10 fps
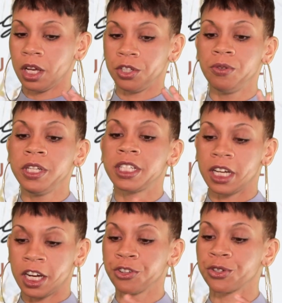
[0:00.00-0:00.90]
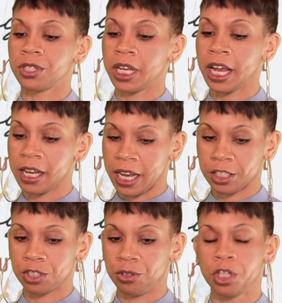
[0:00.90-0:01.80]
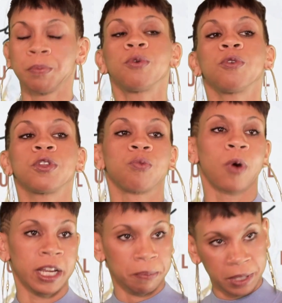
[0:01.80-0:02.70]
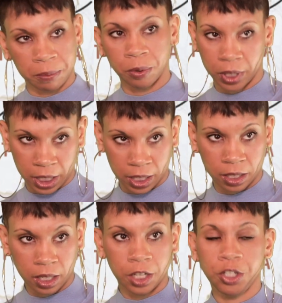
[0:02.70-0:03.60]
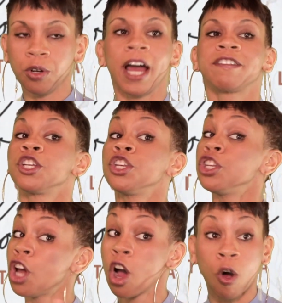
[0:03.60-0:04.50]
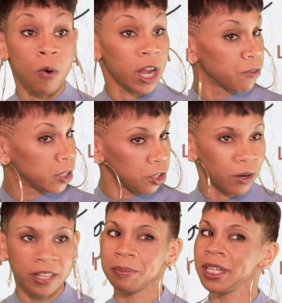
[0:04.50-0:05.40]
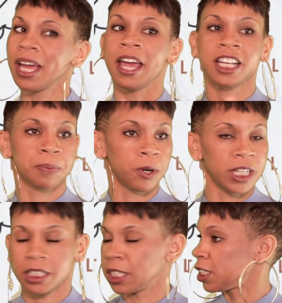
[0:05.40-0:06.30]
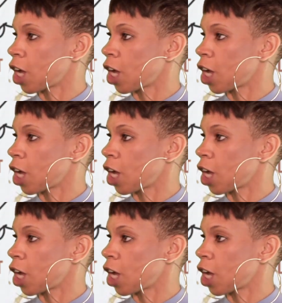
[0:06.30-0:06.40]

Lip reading: You need to understand that so you can pull the right people in. You don't have to know everything. You don't have to be an expert. That's